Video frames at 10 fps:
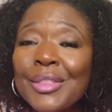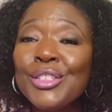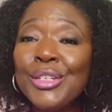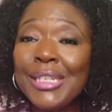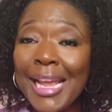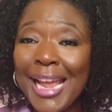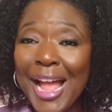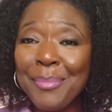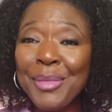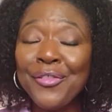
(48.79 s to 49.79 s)
Today,
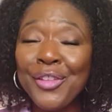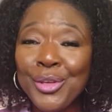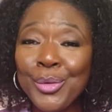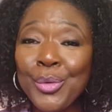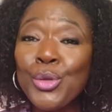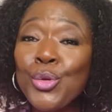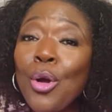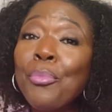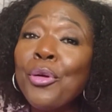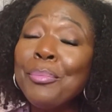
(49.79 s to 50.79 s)
I'm giving you
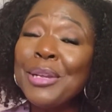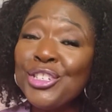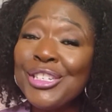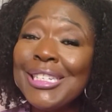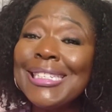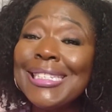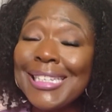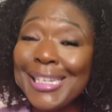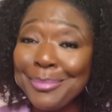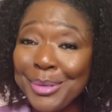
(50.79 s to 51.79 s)
your permission
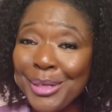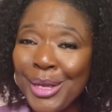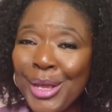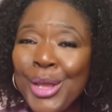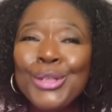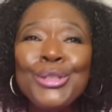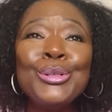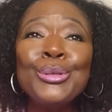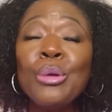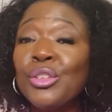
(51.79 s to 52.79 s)
slip
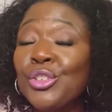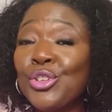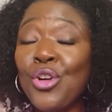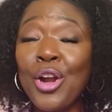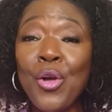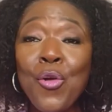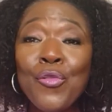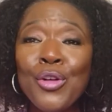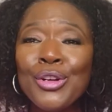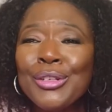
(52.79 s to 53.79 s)
to start
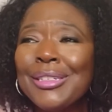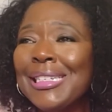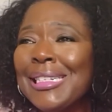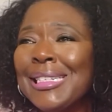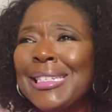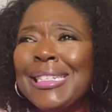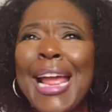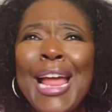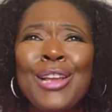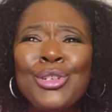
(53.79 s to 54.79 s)
over, to
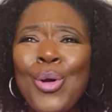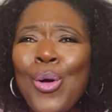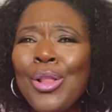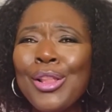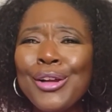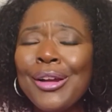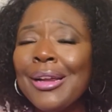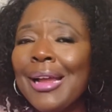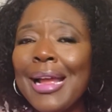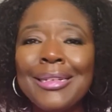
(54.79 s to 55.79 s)
stand taller,
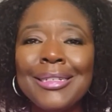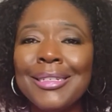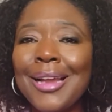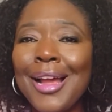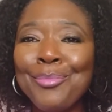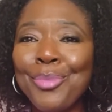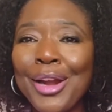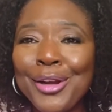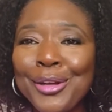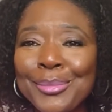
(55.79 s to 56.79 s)
and to shine
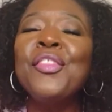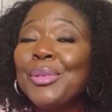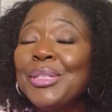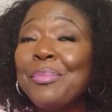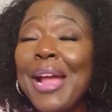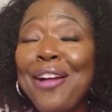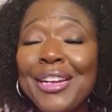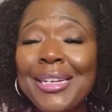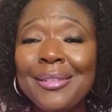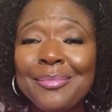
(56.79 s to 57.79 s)
brighter. I was
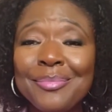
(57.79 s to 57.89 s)
married,